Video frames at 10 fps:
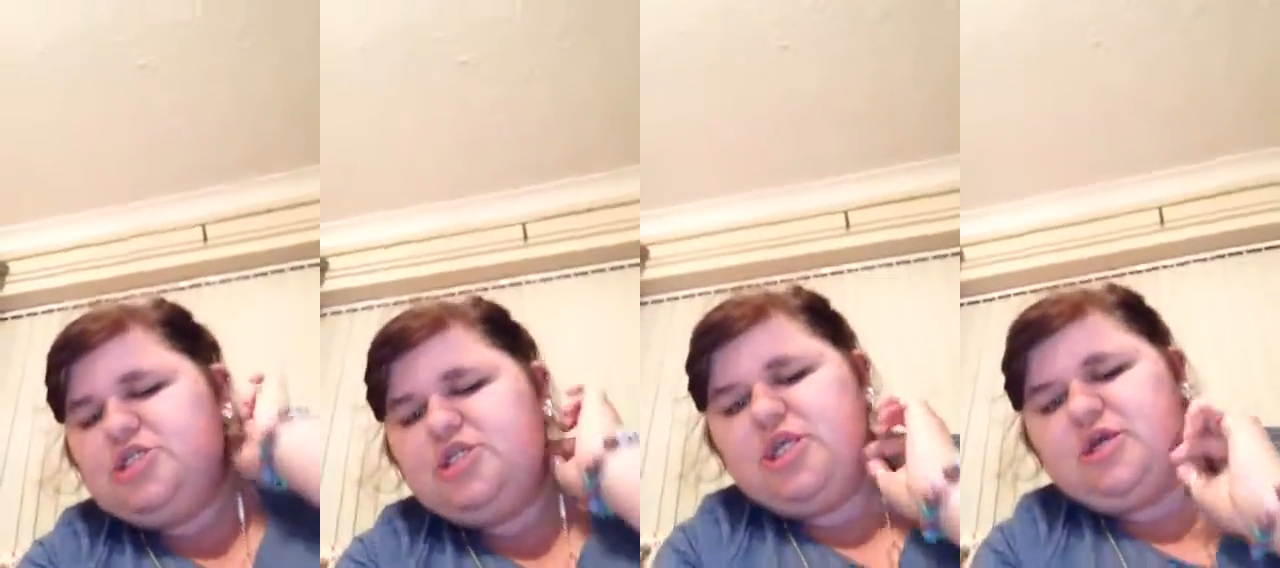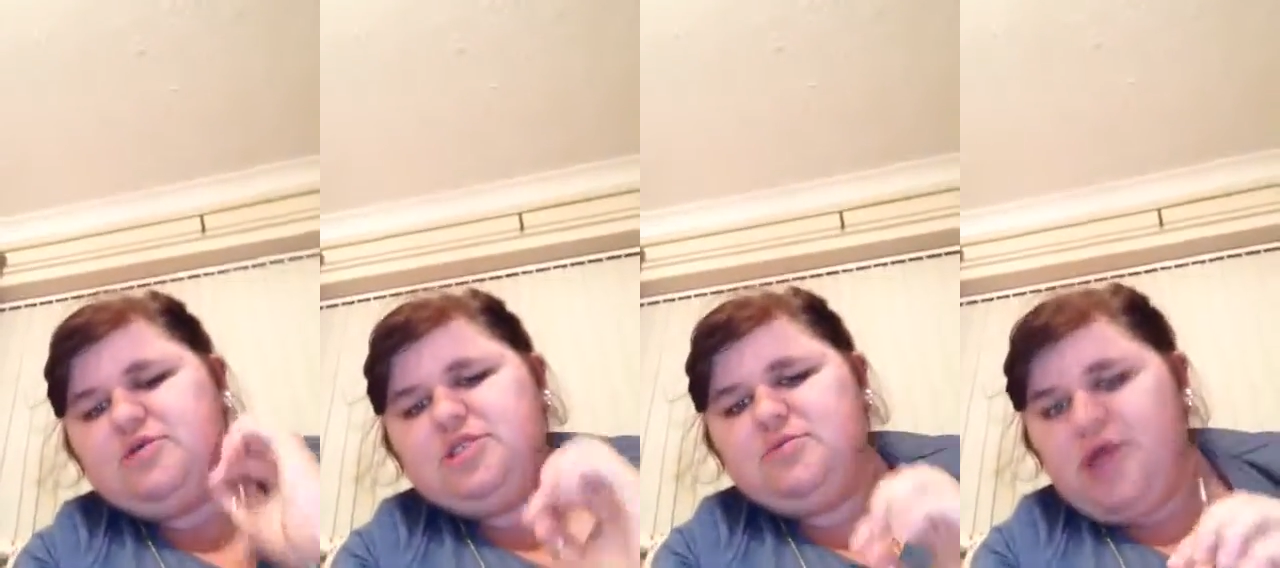to think
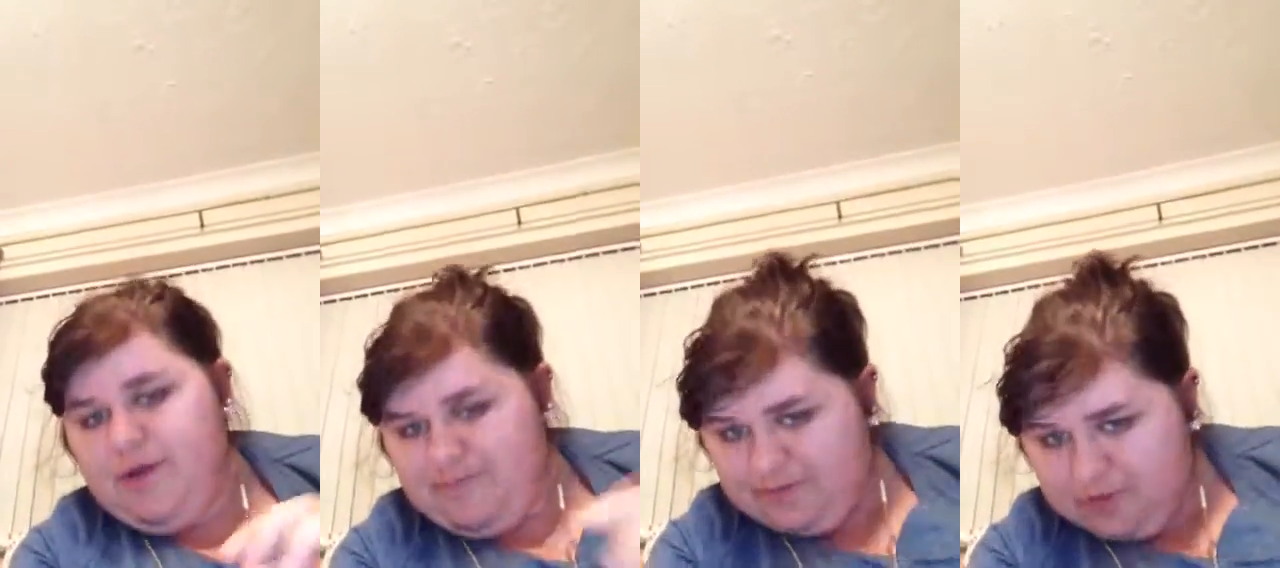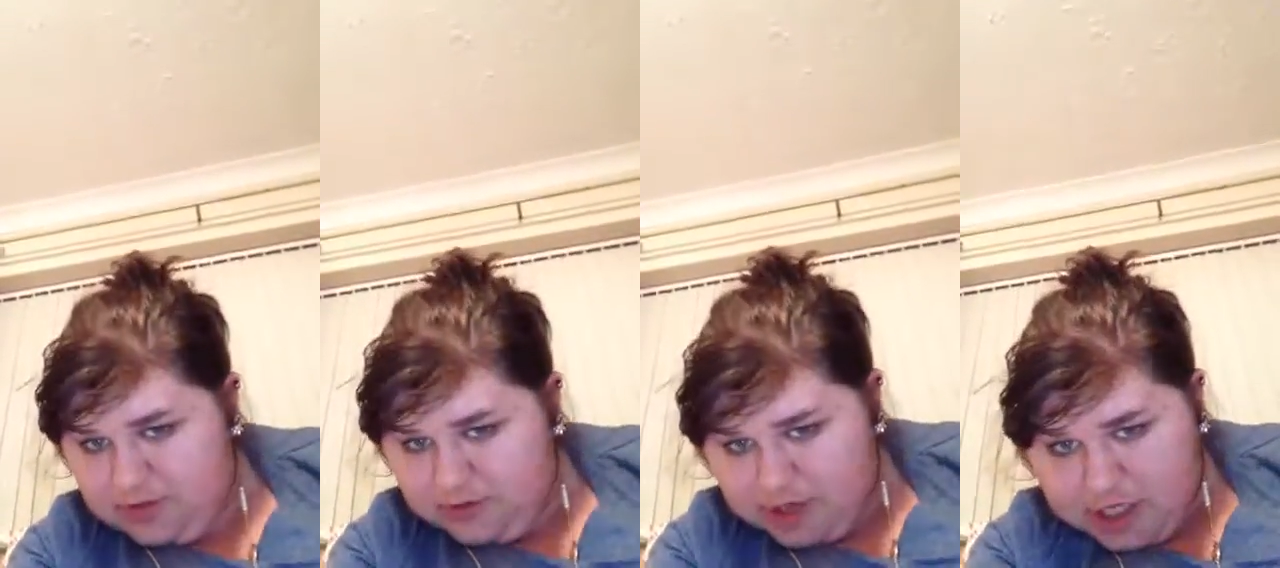of some like
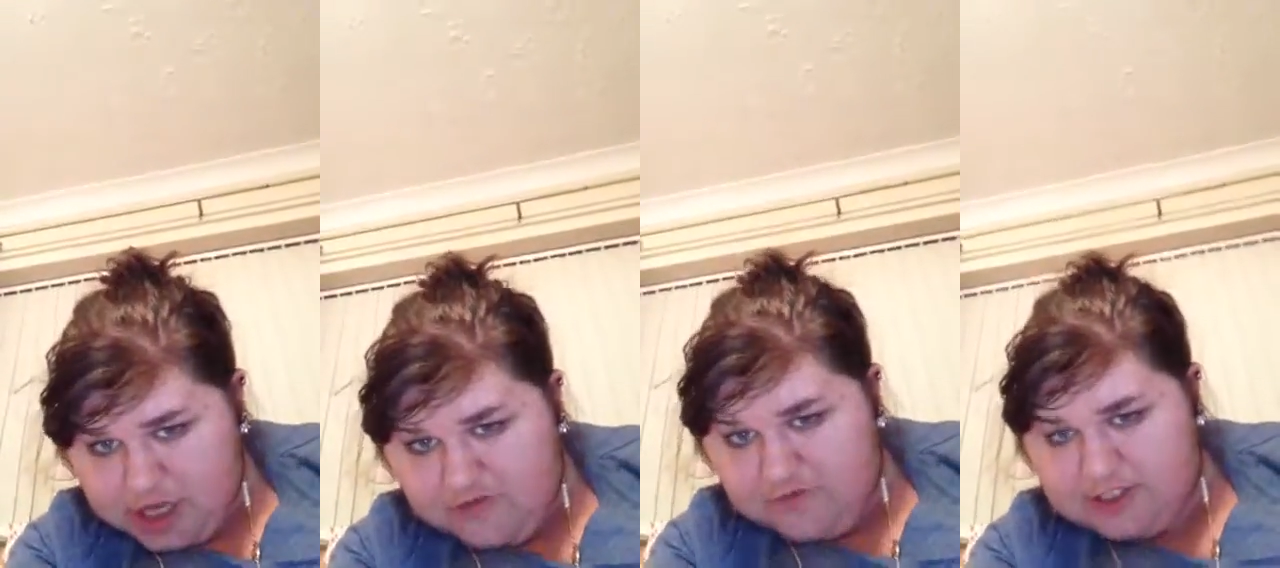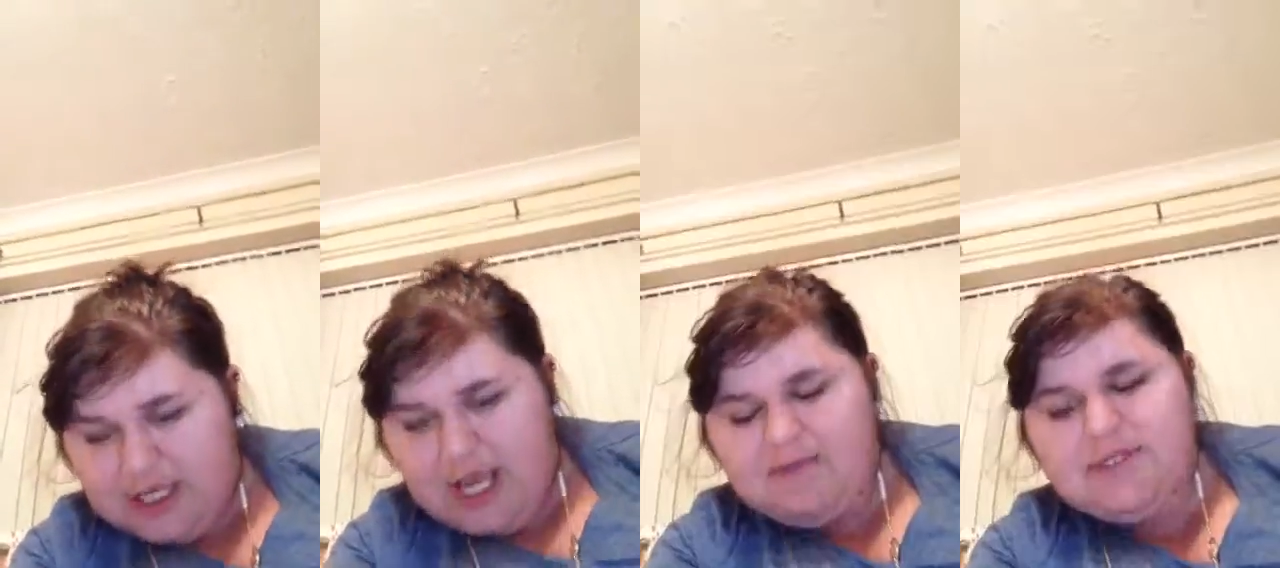really useful
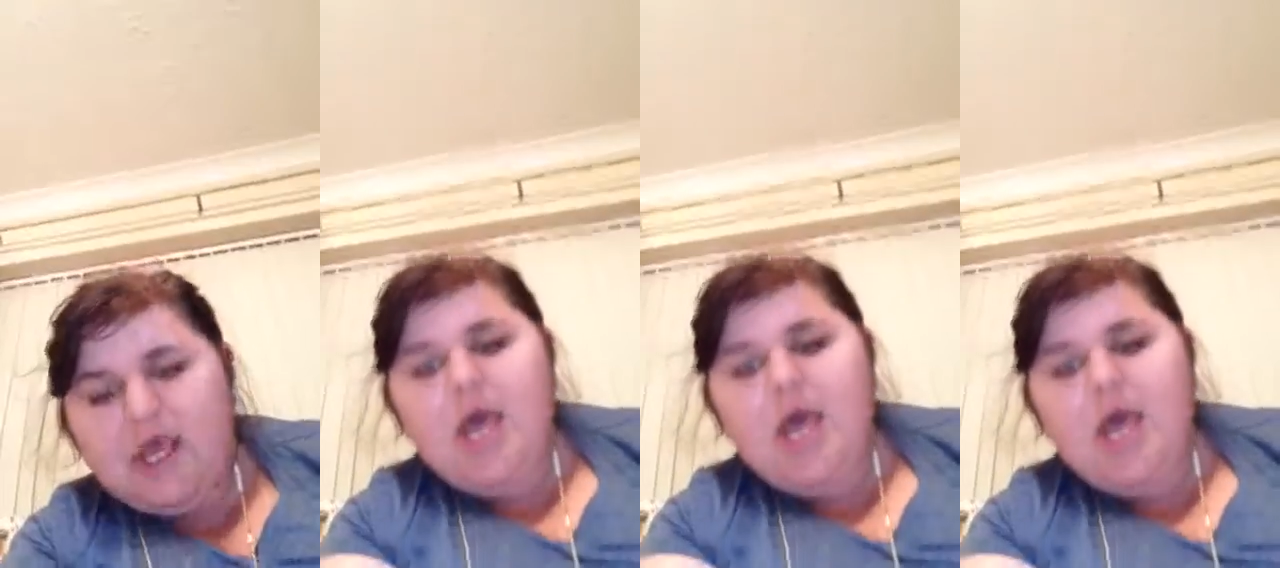tips,